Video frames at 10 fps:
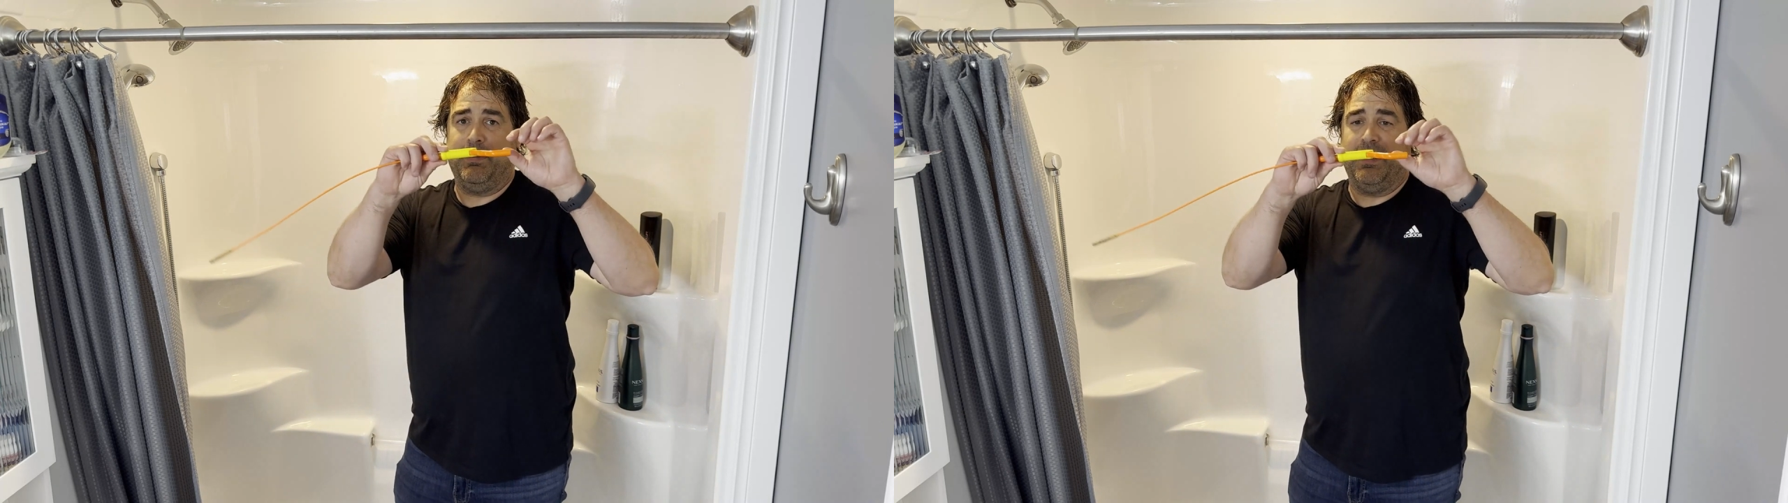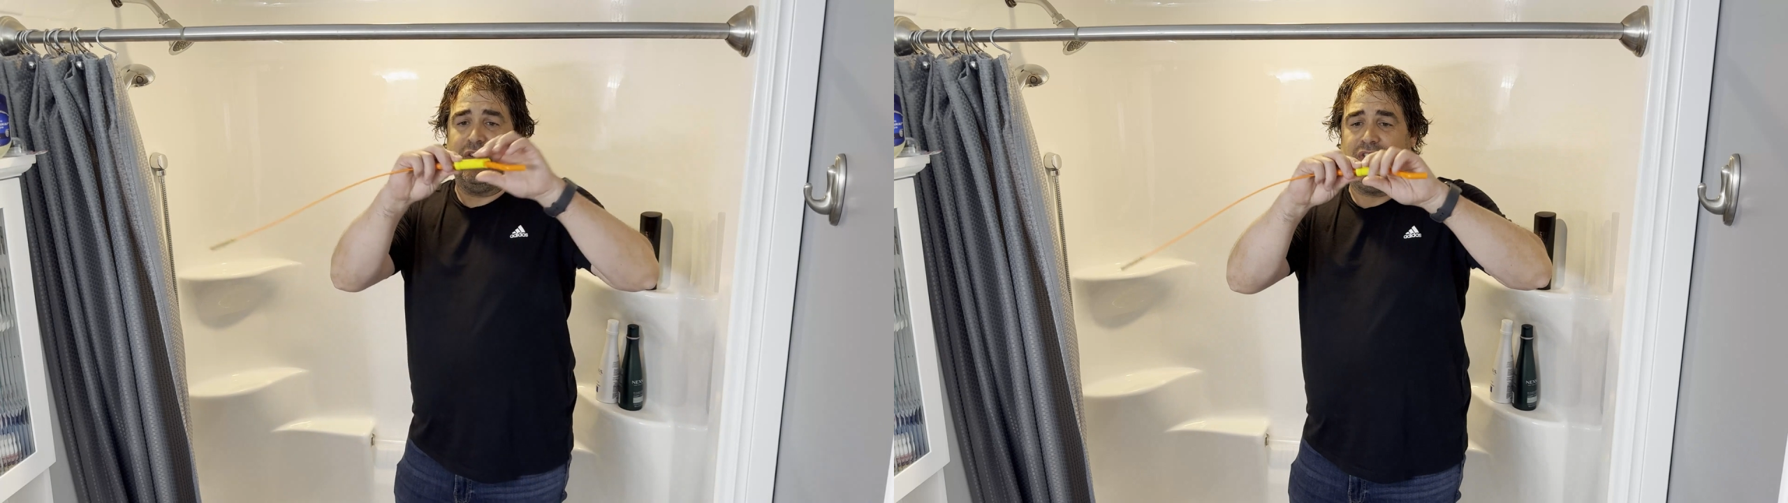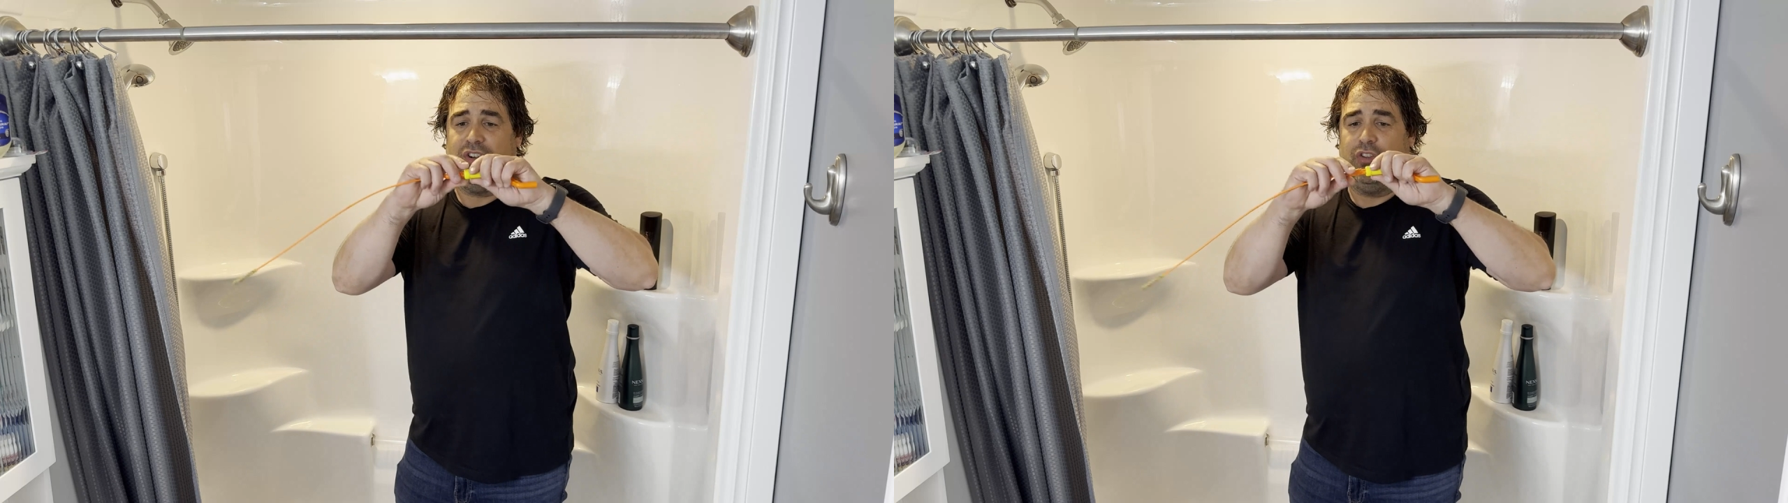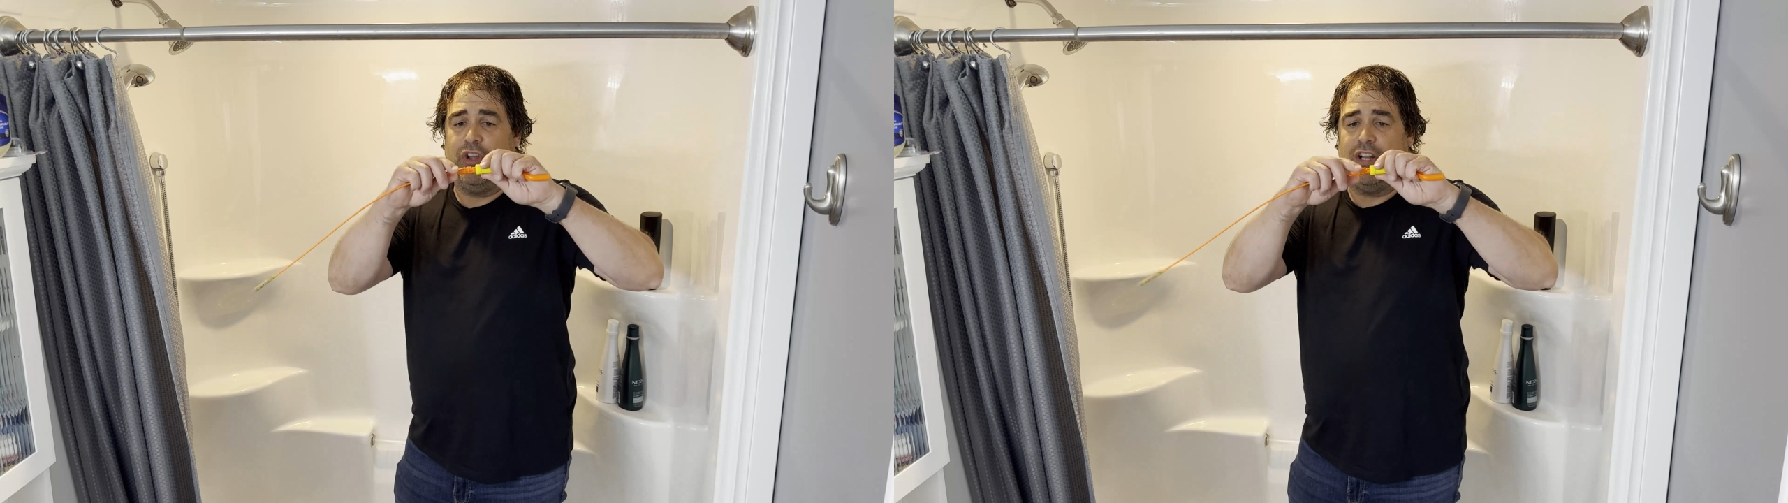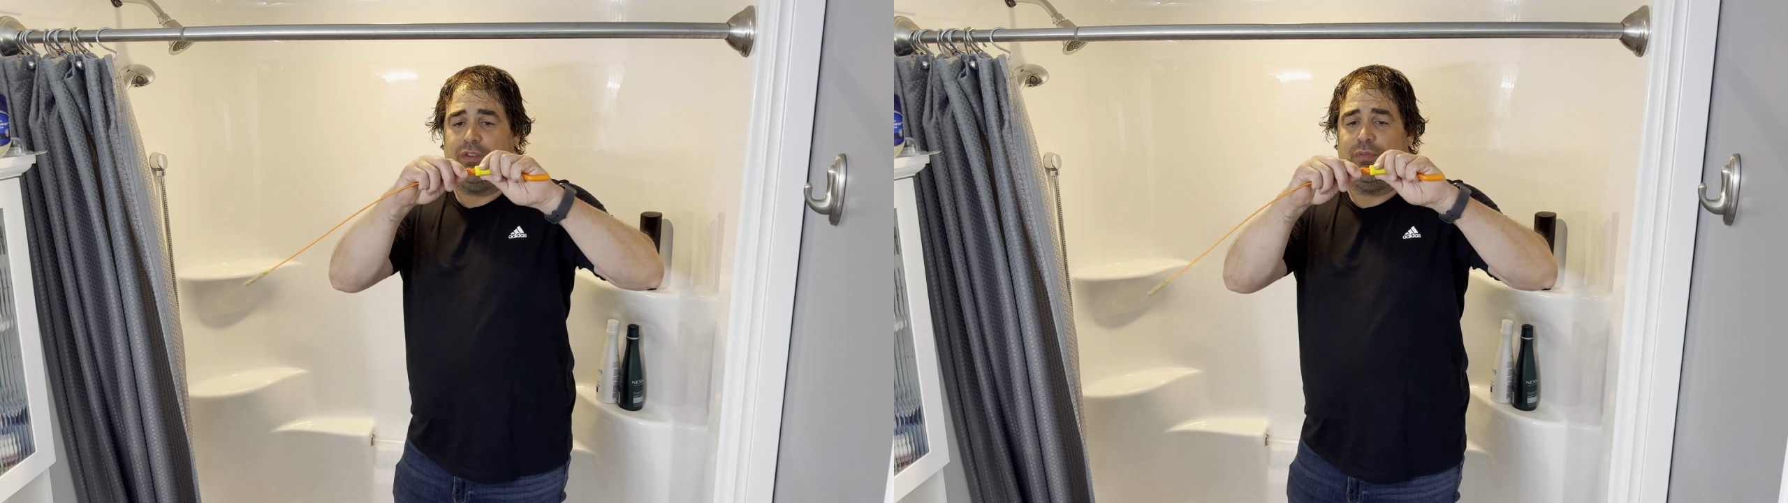it has a little
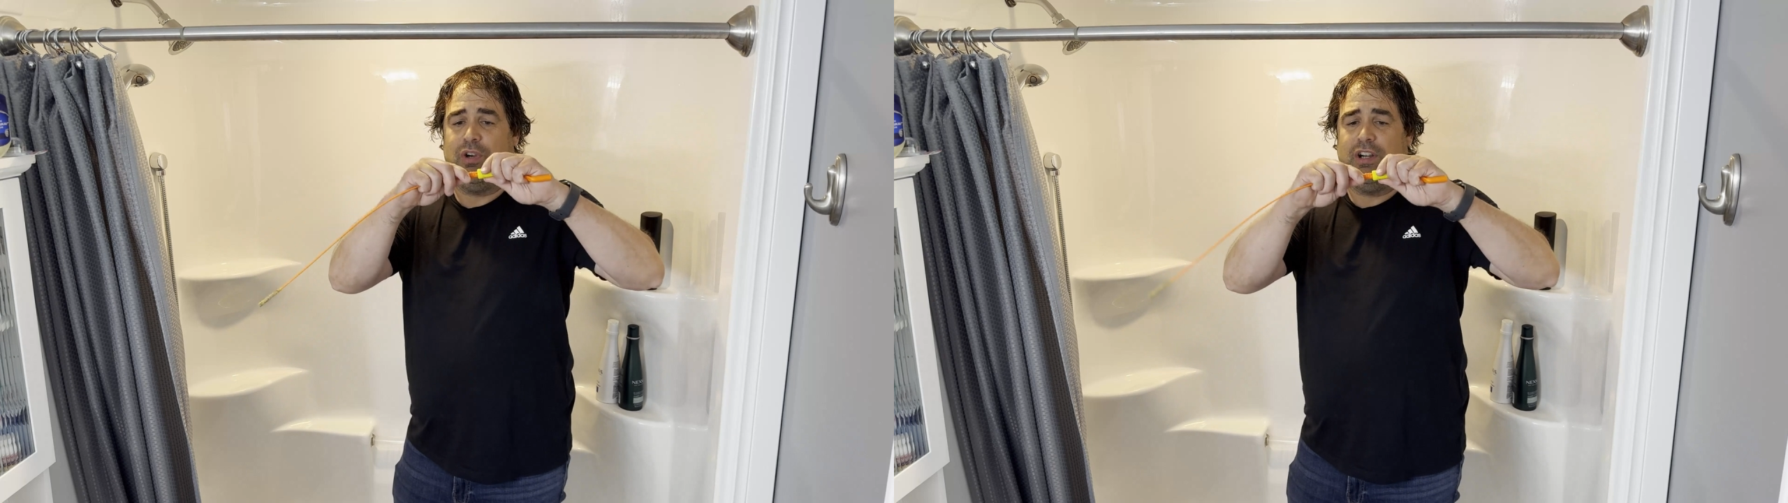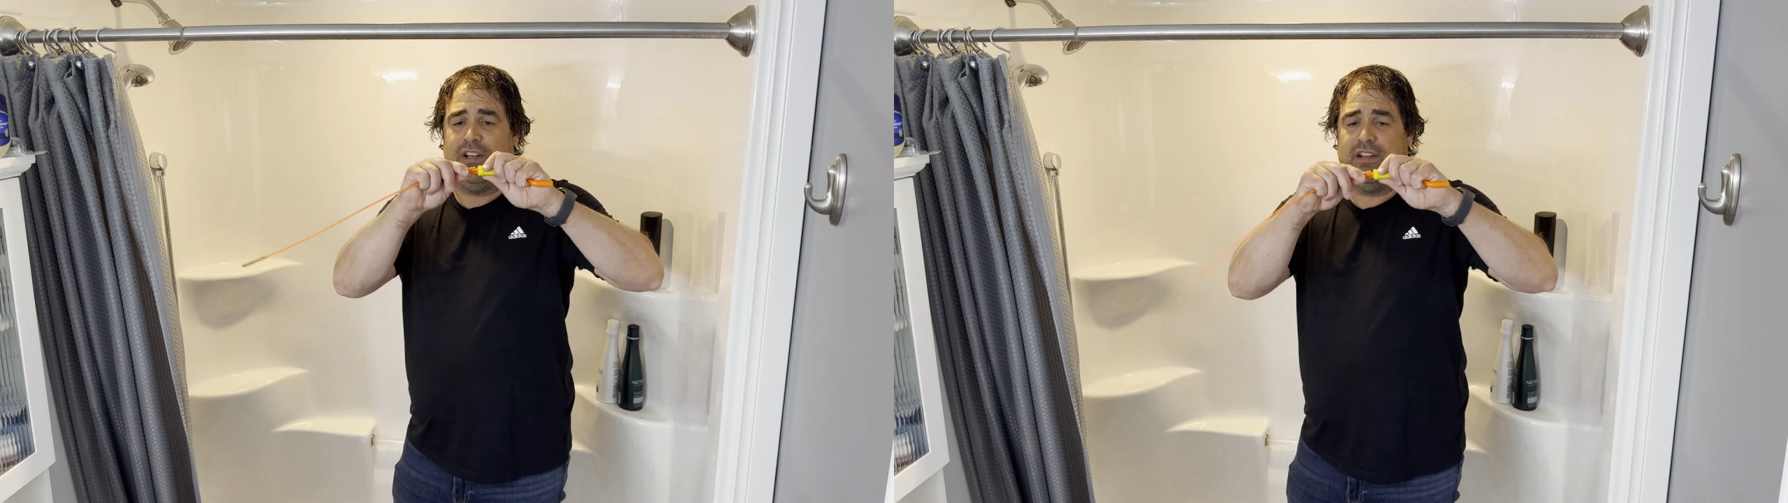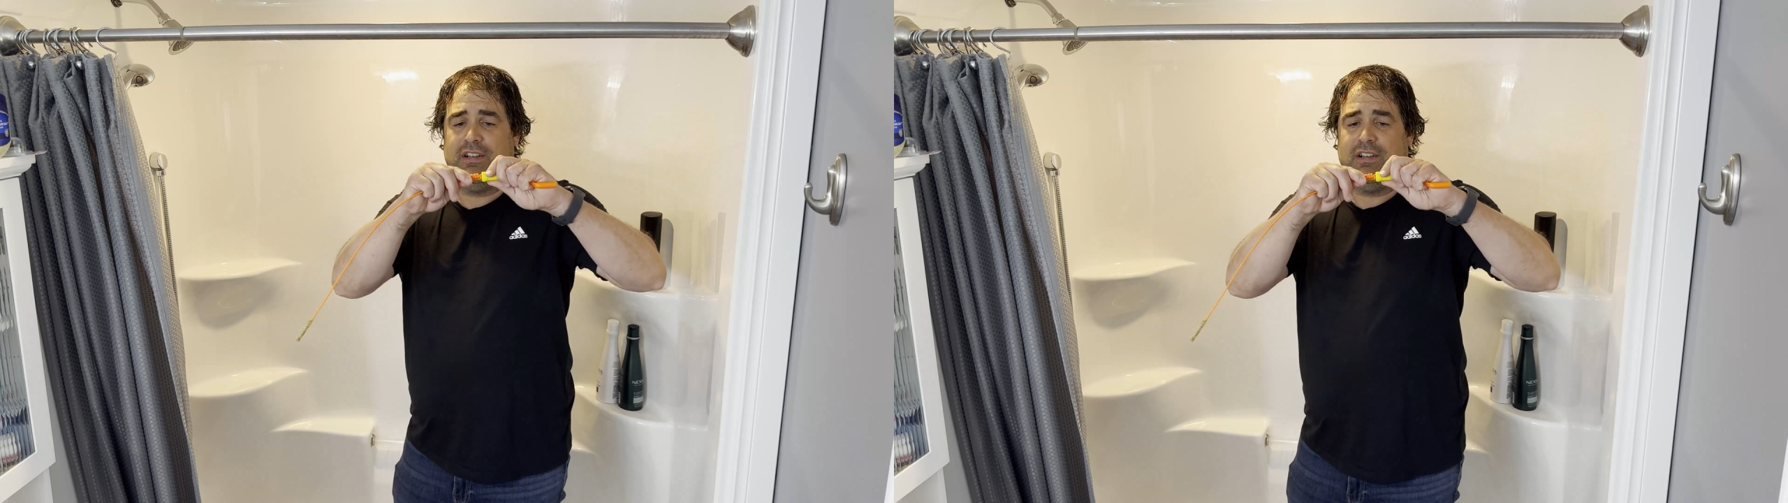notch for it,